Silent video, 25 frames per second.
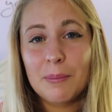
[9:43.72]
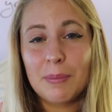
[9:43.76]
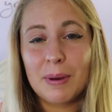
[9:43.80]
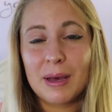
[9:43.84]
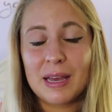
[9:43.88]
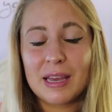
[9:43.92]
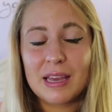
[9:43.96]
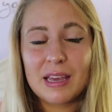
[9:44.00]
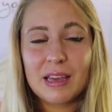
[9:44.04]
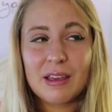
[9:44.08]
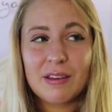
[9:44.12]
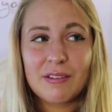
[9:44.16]

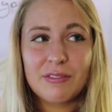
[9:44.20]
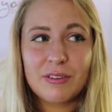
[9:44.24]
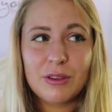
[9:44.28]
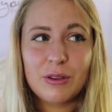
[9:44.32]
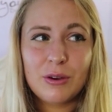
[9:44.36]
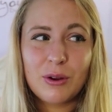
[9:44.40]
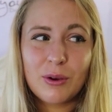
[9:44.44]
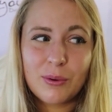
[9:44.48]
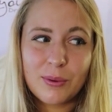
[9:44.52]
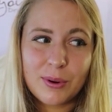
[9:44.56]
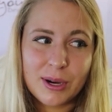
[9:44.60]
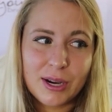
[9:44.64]
But if
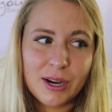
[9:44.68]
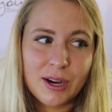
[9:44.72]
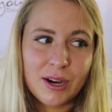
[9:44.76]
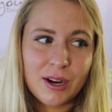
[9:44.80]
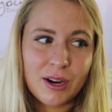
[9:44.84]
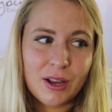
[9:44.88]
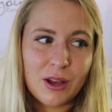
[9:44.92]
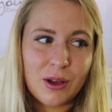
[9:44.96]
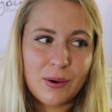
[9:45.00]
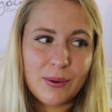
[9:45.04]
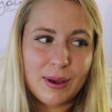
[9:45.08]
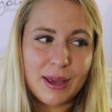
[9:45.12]
you know where
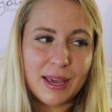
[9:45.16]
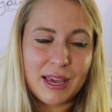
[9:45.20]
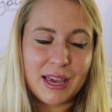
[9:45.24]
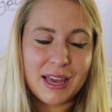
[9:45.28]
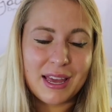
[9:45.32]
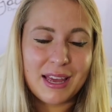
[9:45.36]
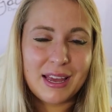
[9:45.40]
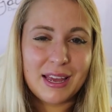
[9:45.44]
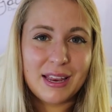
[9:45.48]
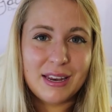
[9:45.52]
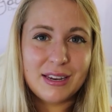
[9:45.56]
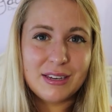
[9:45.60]
you're
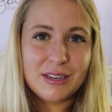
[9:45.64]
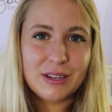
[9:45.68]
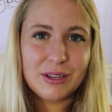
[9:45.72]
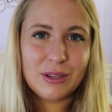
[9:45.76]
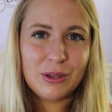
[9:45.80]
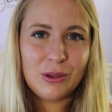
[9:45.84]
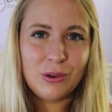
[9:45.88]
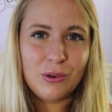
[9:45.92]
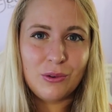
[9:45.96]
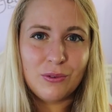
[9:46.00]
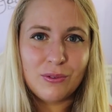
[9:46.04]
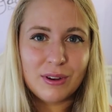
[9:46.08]
going
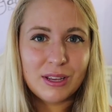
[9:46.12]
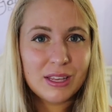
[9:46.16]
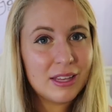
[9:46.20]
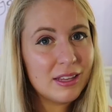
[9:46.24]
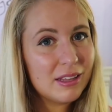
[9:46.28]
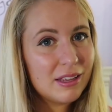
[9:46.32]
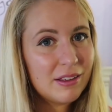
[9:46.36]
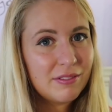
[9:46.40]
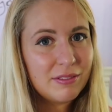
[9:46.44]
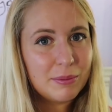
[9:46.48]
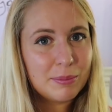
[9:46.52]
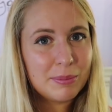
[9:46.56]
and you
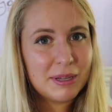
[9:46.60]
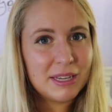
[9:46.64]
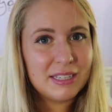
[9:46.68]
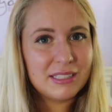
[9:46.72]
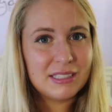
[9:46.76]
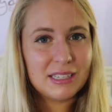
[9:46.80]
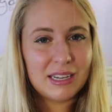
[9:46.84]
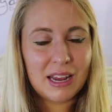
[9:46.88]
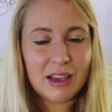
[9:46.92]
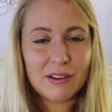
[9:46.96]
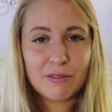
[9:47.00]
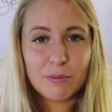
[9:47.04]
really love the
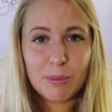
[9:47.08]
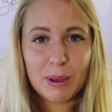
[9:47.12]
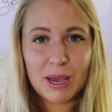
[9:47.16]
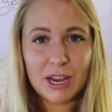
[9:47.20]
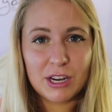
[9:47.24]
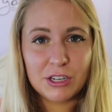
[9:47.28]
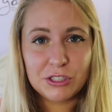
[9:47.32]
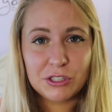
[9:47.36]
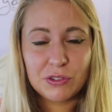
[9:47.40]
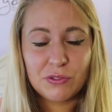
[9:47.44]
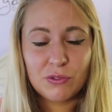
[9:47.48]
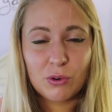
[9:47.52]
place and have a
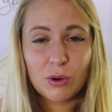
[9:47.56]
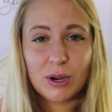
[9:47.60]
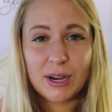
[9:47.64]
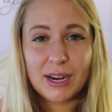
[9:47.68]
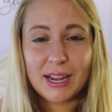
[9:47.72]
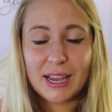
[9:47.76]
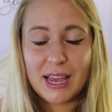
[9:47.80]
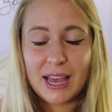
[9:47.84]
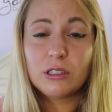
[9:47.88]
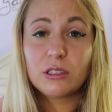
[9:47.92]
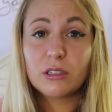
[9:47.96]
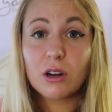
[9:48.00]
passion for
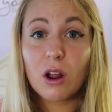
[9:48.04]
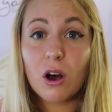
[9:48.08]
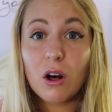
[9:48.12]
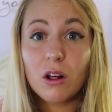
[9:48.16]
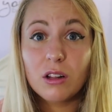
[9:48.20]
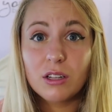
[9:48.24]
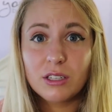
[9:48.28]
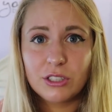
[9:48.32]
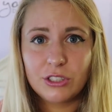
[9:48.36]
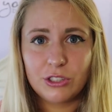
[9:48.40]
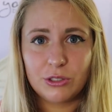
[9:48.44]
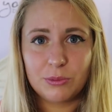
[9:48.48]
it,
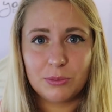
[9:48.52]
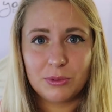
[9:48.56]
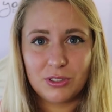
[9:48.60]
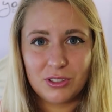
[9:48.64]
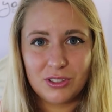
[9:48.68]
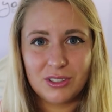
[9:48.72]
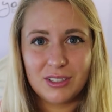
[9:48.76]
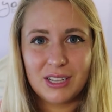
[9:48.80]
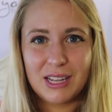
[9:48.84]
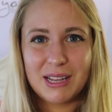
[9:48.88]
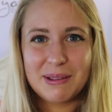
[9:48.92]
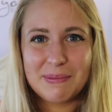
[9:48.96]

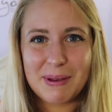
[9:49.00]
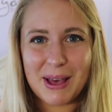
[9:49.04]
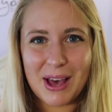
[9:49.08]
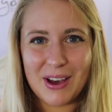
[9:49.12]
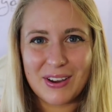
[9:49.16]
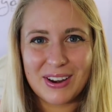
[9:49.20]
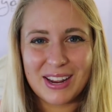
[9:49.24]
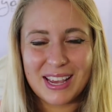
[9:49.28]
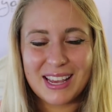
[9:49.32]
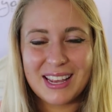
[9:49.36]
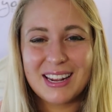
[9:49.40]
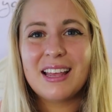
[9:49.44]
knowledgeable
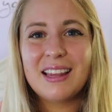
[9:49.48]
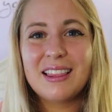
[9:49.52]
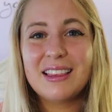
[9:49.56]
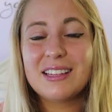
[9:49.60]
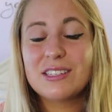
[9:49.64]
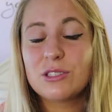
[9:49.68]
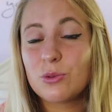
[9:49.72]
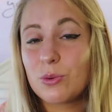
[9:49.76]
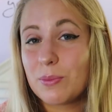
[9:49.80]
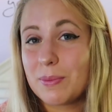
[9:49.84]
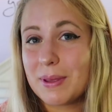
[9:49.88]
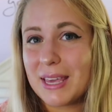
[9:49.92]
about it, then
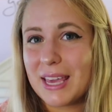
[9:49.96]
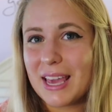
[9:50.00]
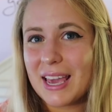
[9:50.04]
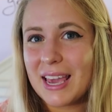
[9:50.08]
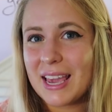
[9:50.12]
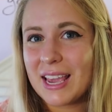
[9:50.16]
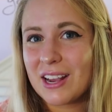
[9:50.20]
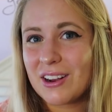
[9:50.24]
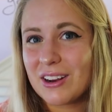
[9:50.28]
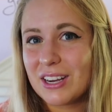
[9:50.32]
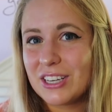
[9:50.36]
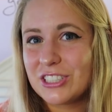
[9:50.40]
this would be
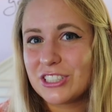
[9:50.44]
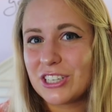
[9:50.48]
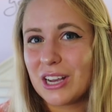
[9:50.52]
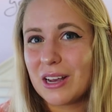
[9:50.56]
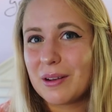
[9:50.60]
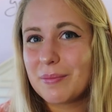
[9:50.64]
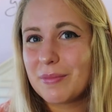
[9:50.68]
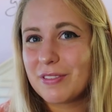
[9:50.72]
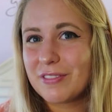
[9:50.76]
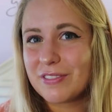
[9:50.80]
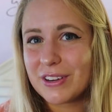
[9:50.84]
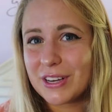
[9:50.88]
a great
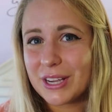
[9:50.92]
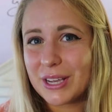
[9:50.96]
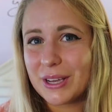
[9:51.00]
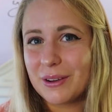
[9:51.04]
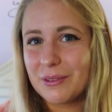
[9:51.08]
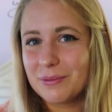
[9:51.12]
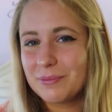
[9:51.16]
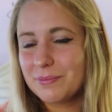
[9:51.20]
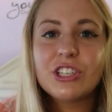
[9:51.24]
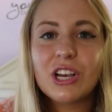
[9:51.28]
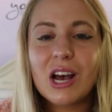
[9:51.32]
job for you.